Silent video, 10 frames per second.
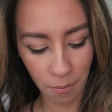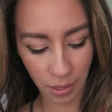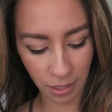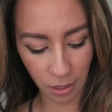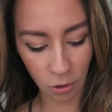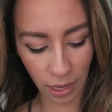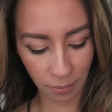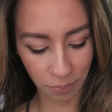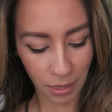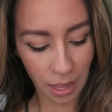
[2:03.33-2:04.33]
But
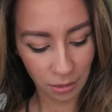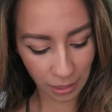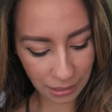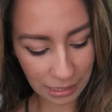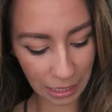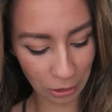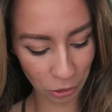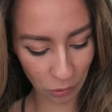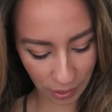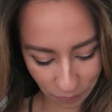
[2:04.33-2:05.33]
okay, let's get
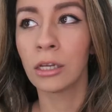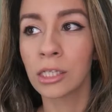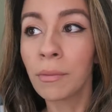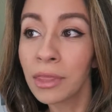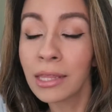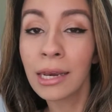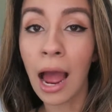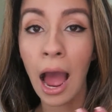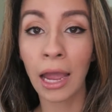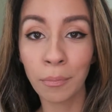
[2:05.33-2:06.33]
into it. Something
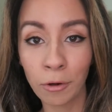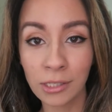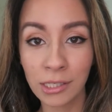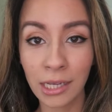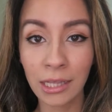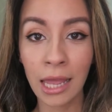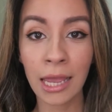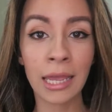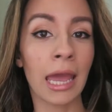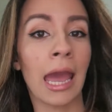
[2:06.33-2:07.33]
that I personally
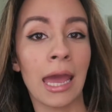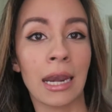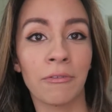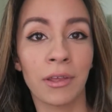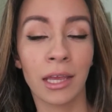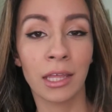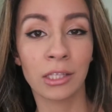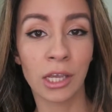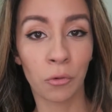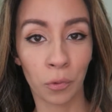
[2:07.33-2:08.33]
like, and I feel like
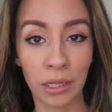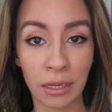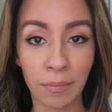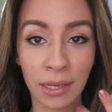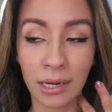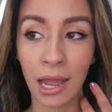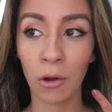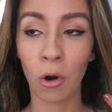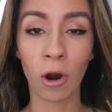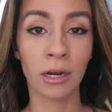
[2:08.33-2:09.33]
it's like really big
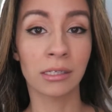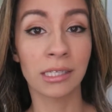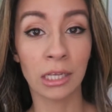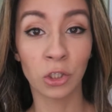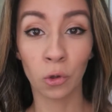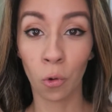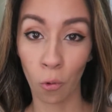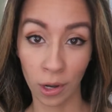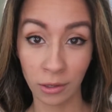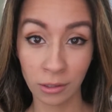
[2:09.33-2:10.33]
now, are essential
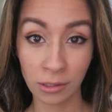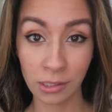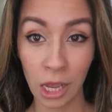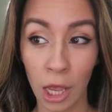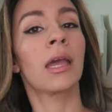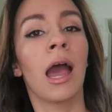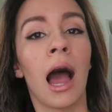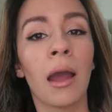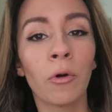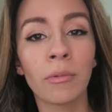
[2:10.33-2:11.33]
oils.
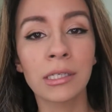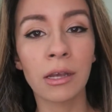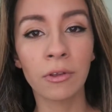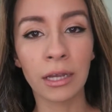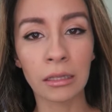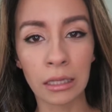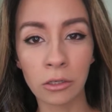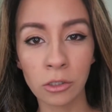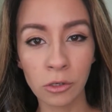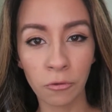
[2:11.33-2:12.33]
I bought myself like a
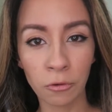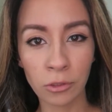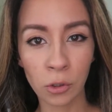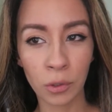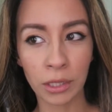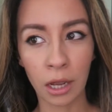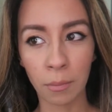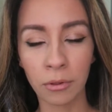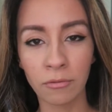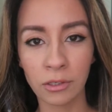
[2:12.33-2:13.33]
little diffuser with a
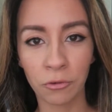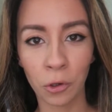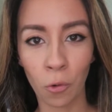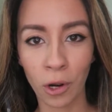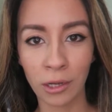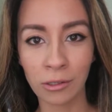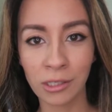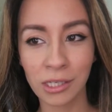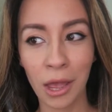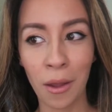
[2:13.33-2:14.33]
couple of different
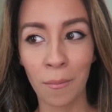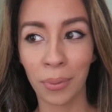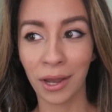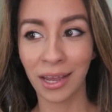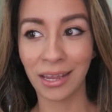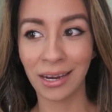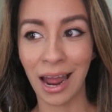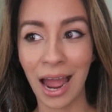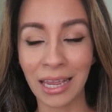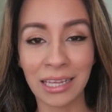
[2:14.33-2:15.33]
oils,
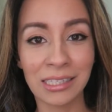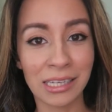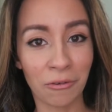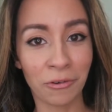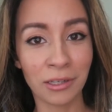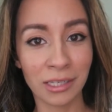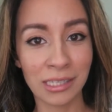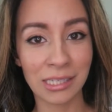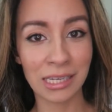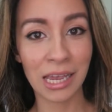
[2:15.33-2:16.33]
but I can
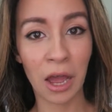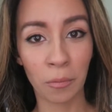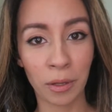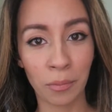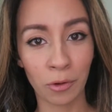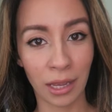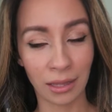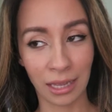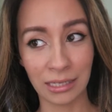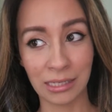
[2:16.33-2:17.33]
definitely see how people
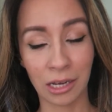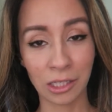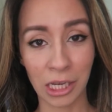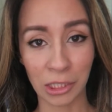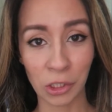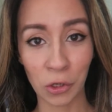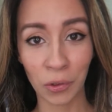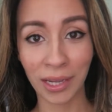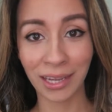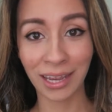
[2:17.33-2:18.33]
get like sucked
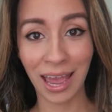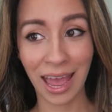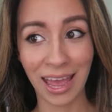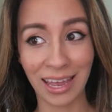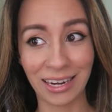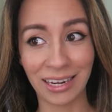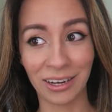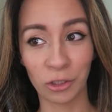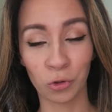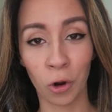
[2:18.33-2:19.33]
into it
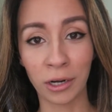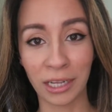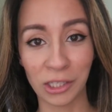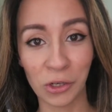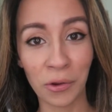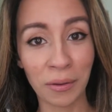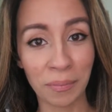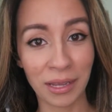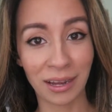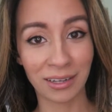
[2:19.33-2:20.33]
and drawn into
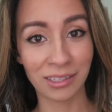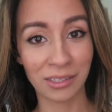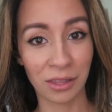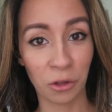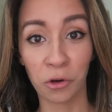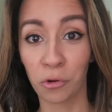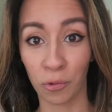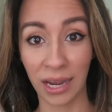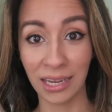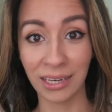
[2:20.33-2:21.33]
it because they're
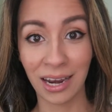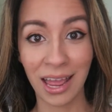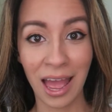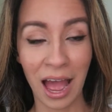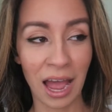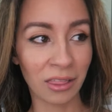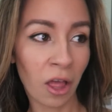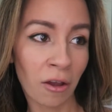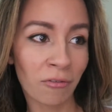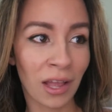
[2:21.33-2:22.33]
great. I
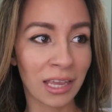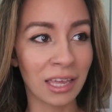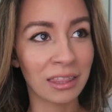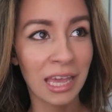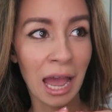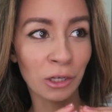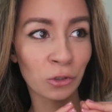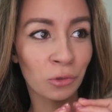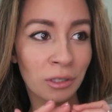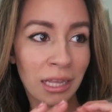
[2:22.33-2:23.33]
love like the
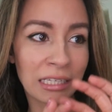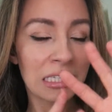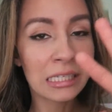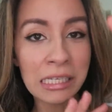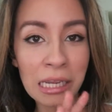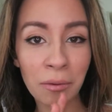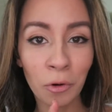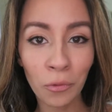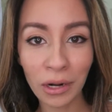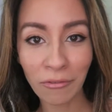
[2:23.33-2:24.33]
actual like
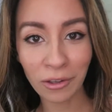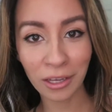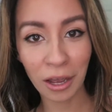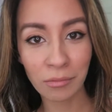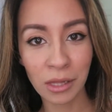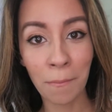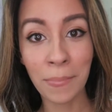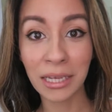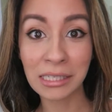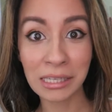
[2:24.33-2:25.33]
steam or whatever that come, the
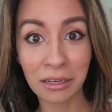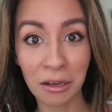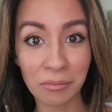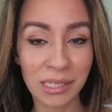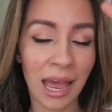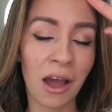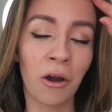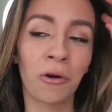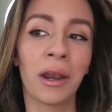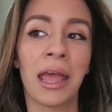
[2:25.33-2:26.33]
mist that comes
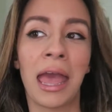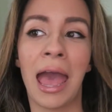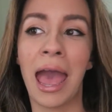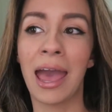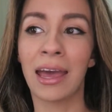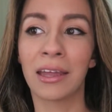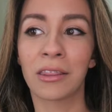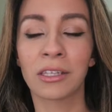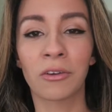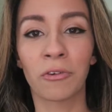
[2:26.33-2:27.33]
out
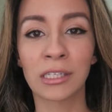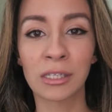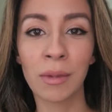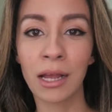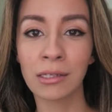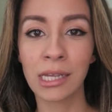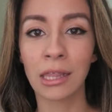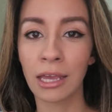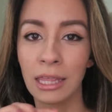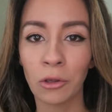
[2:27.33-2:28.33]
and the different smells.
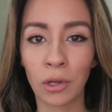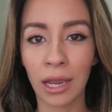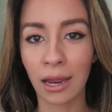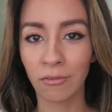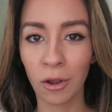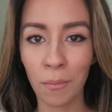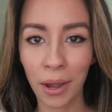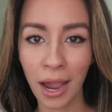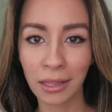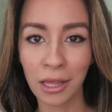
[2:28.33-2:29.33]
I like that you can kind of
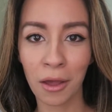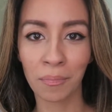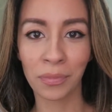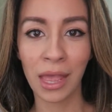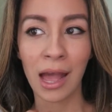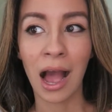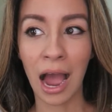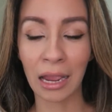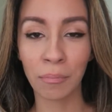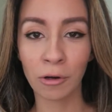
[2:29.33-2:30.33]
combine them.
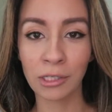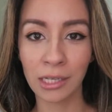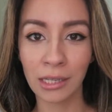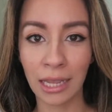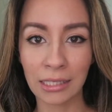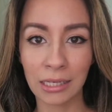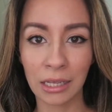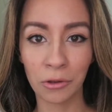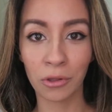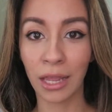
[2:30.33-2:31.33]
I personally like to
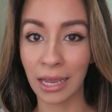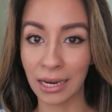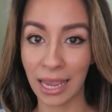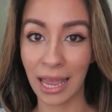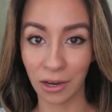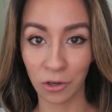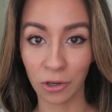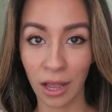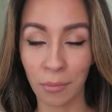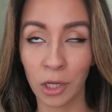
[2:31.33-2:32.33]
either light a
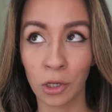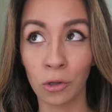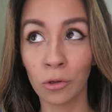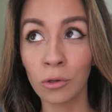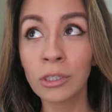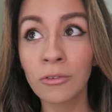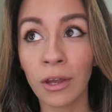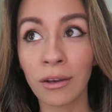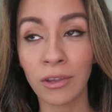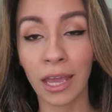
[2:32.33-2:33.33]
candle. I'm a huge
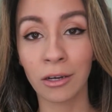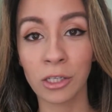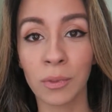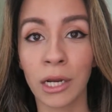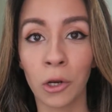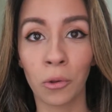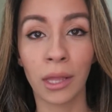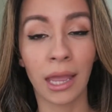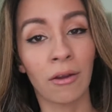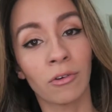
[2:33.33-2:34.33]
fan of candles, but I know
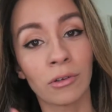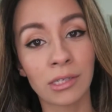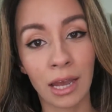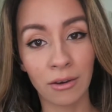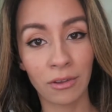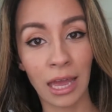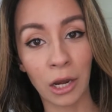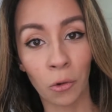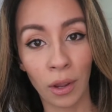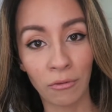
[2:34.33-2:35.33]
like everyone's kind of
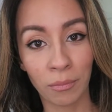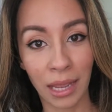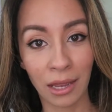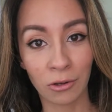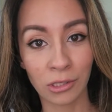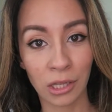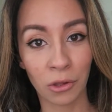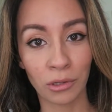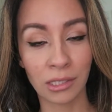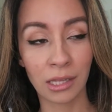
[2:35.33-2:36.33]
getting away from candles
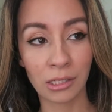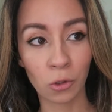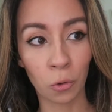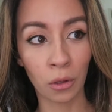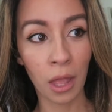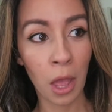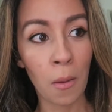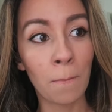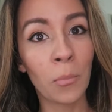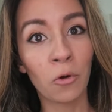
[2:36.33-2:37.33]
and they're into this whole
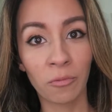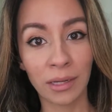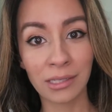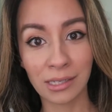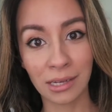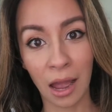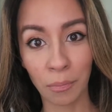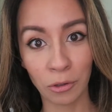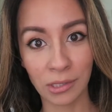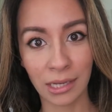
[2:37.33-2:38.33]
movement to
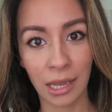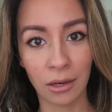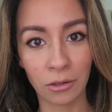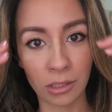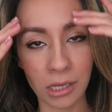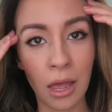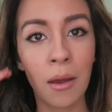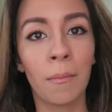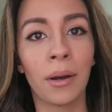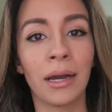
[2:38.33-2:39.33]
stop using candles,
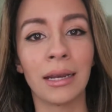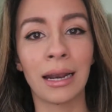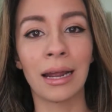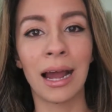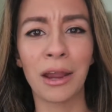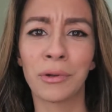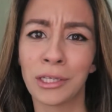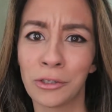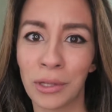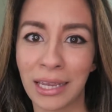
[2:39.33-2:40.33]
but I
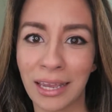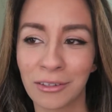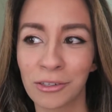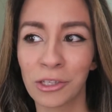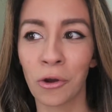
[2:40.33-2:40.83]
really do like candles.